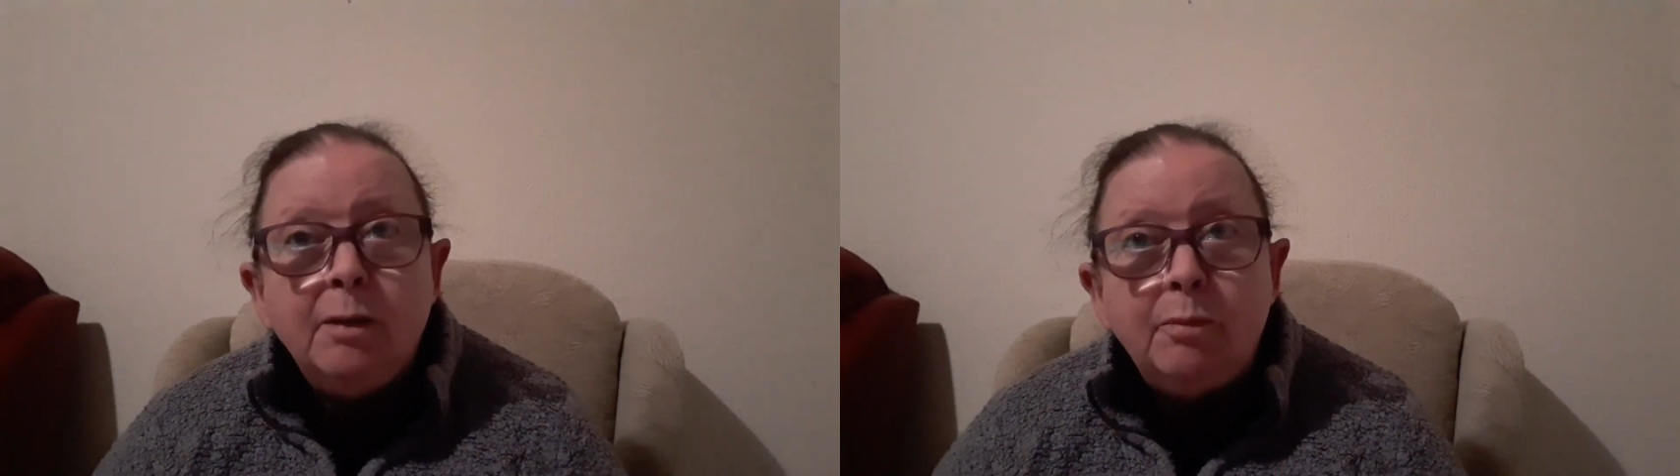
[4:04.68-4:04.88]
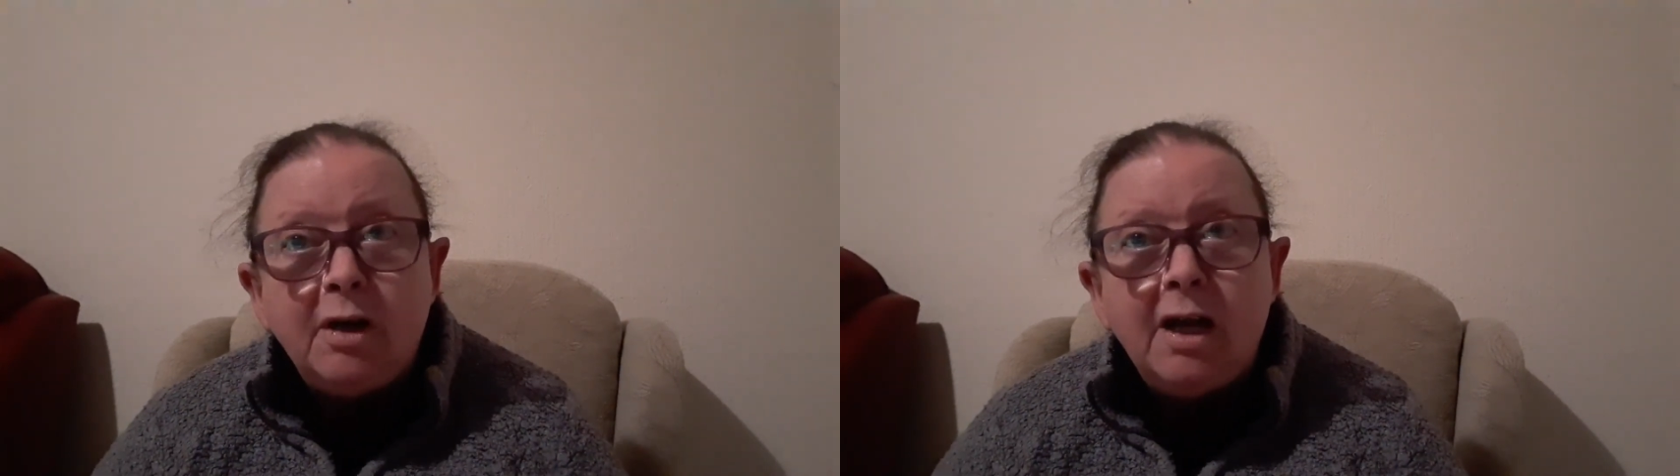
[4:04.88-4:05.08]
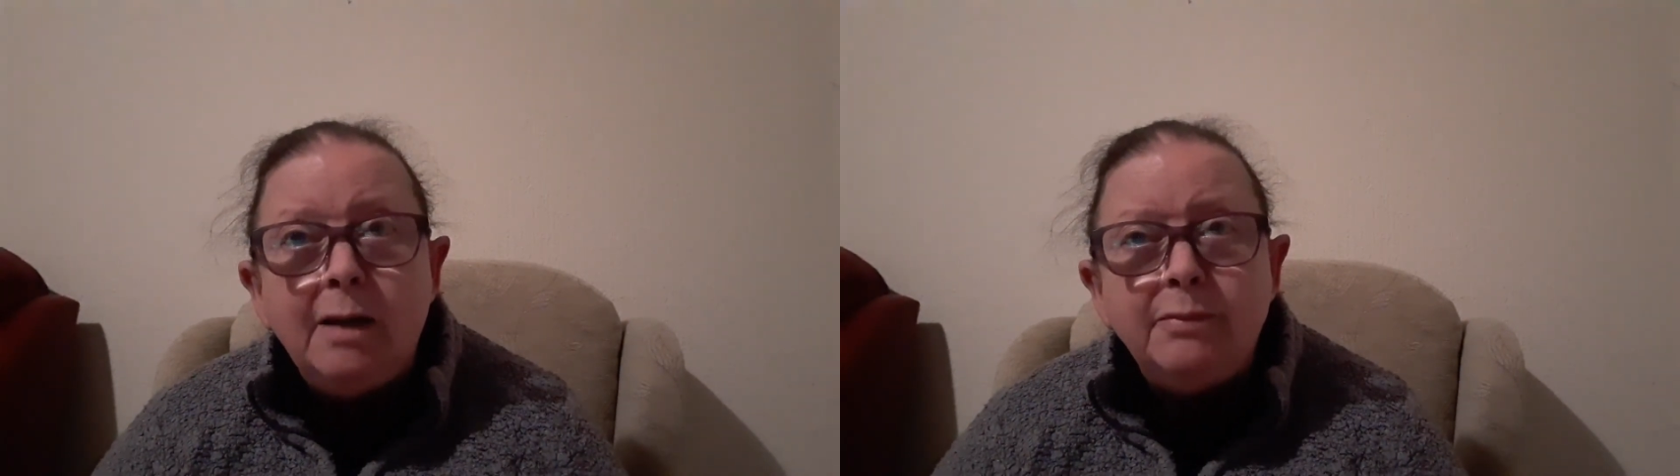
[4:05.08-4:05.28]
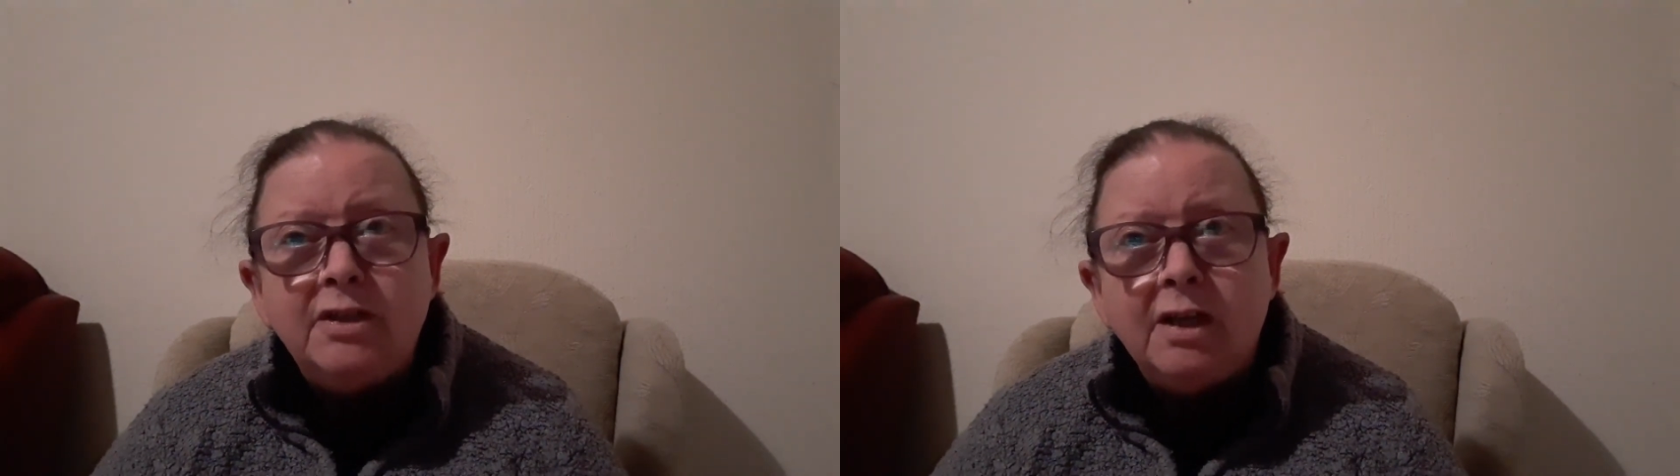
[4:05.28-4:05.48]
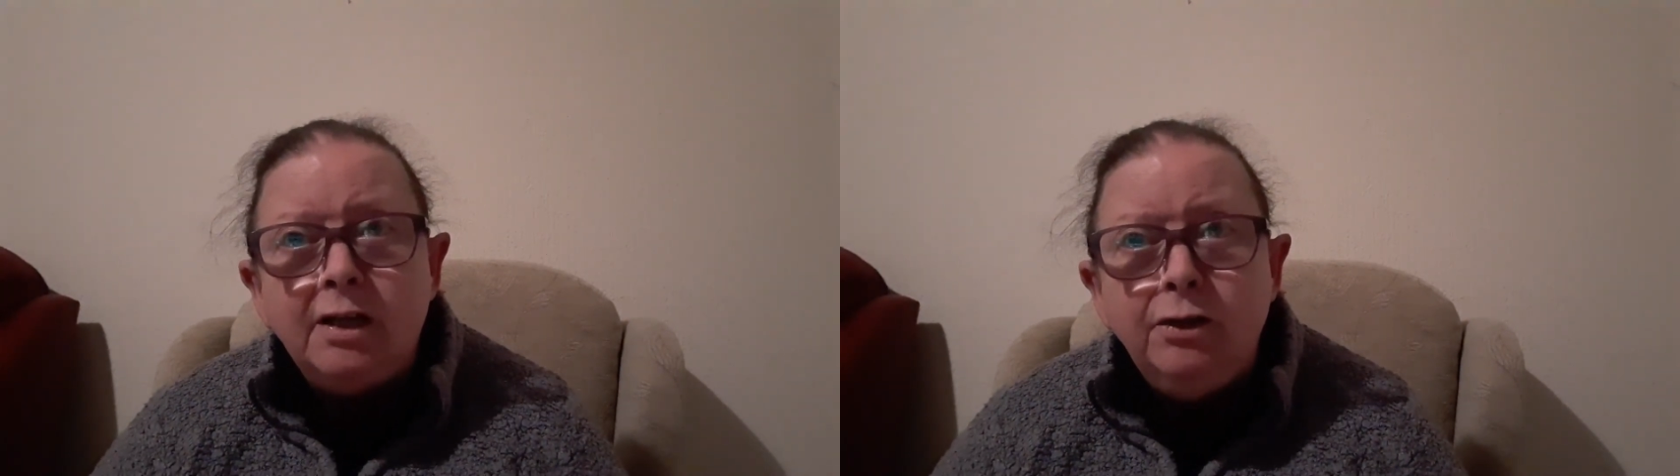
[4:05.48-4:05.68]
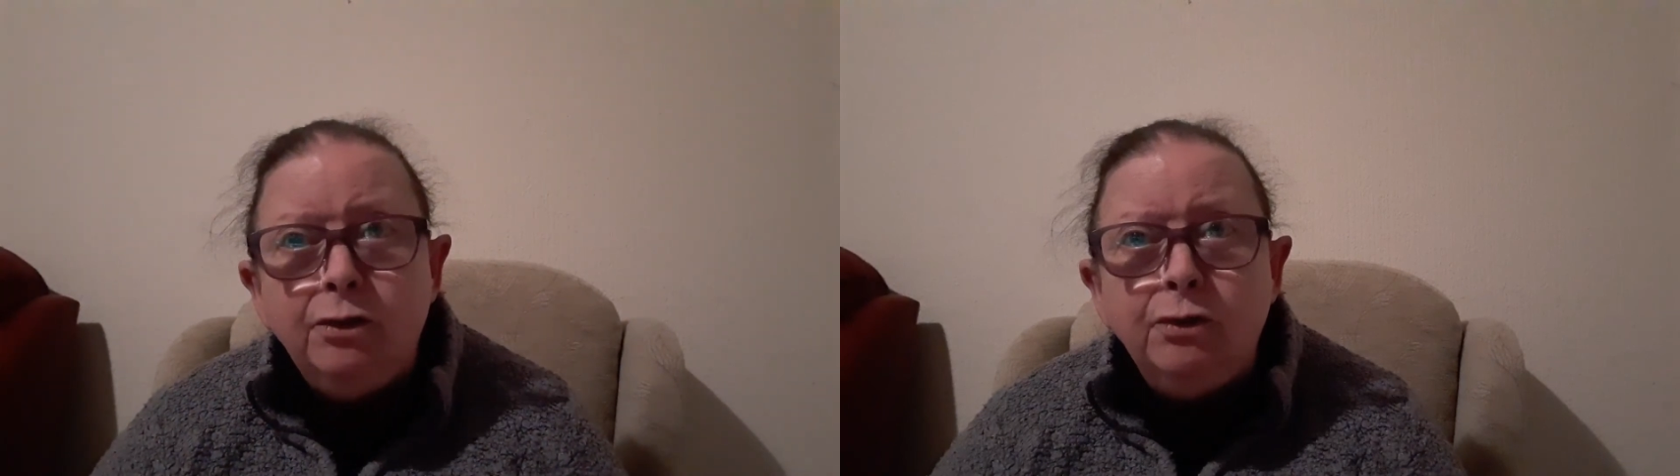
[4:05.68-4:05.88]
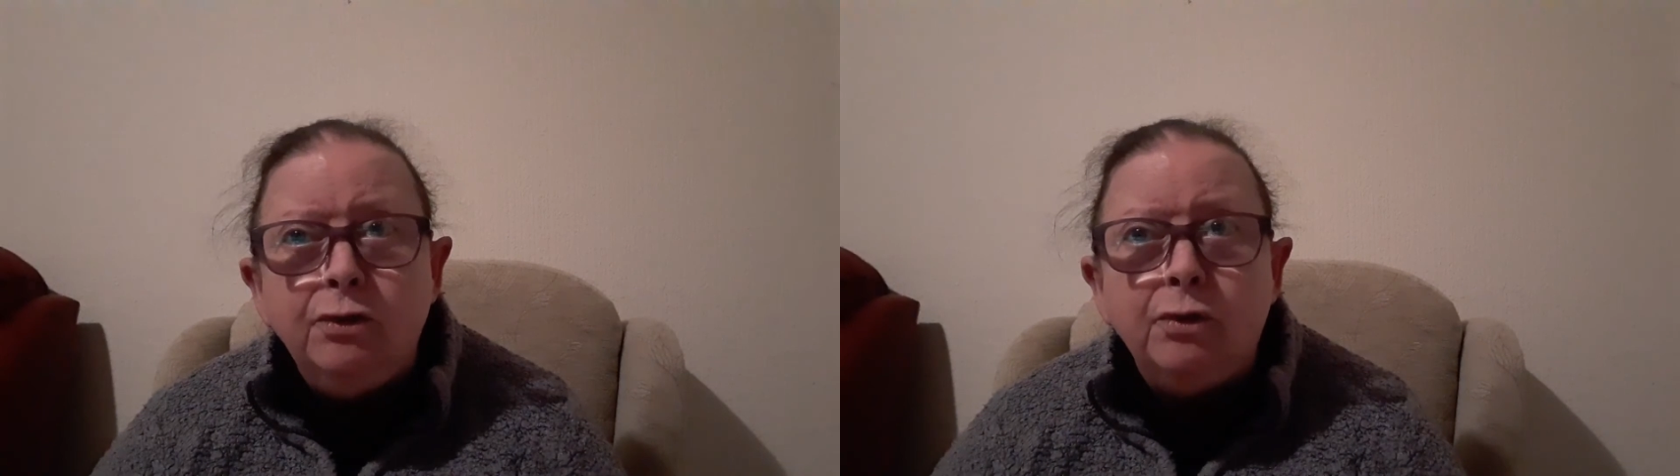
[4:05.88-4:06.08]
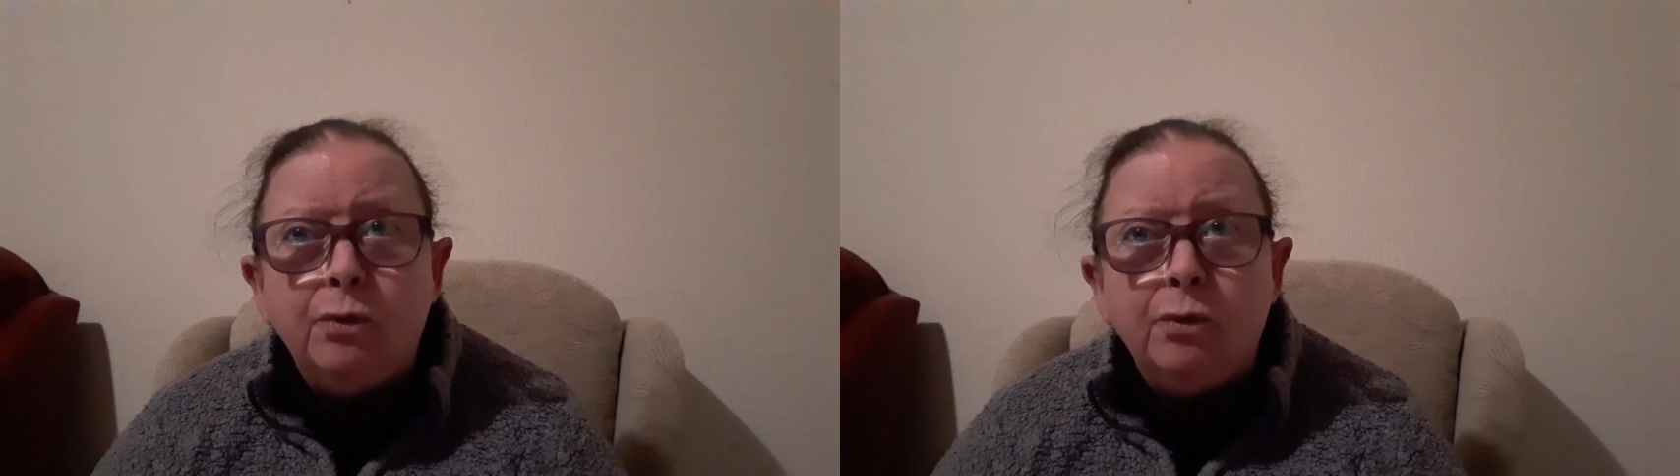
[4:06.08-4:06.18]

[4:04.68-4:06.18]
Perhaps a noon